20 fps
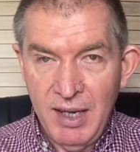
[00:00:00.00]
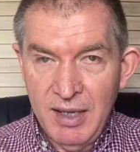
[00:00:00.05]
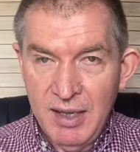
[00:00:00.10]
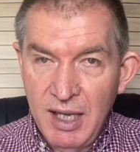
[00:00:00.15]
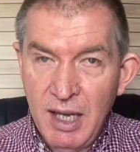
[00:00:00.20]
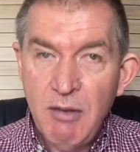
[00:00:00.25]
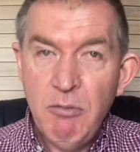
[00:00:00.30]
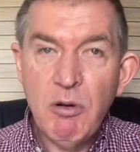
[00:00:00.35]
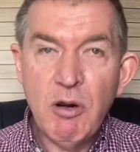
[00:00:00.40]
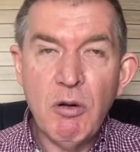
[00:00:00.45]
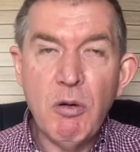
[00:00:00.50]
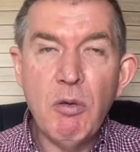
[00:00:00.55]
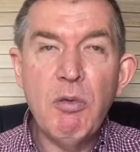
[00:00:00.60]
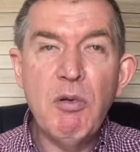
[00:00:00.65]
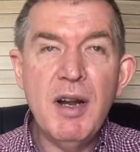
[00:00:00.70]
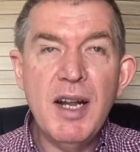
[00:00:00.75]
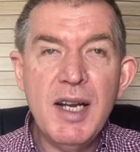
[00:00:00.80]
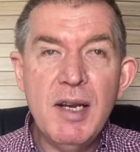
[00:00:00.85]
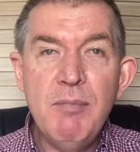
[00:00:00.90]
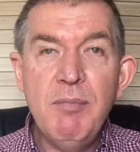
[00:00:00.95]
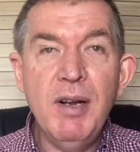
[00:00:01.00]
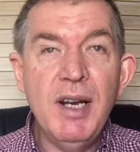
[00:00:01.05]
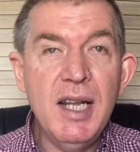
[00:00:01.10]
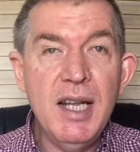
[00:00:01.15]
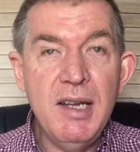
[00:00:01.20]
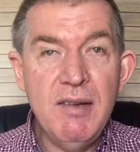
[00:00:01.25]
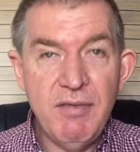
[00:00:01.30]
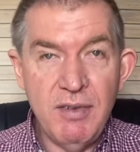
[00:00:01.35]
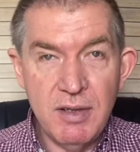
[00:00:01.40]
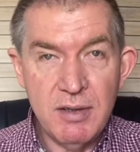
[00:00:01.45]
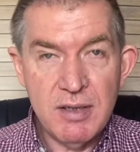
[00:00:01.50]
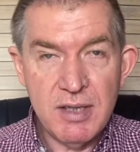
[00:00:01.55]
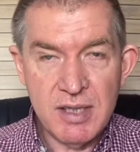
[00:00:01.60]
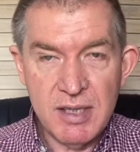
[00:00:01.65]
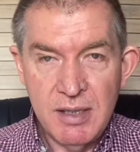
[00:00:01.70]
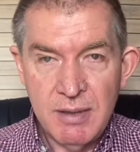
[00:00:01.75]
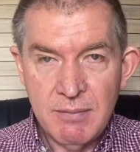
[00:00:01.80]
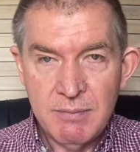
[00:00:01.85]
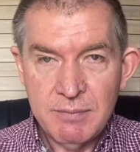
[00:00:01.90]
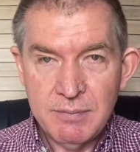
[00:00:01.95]
They were already
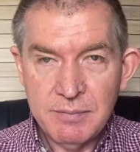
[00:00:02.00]
believers,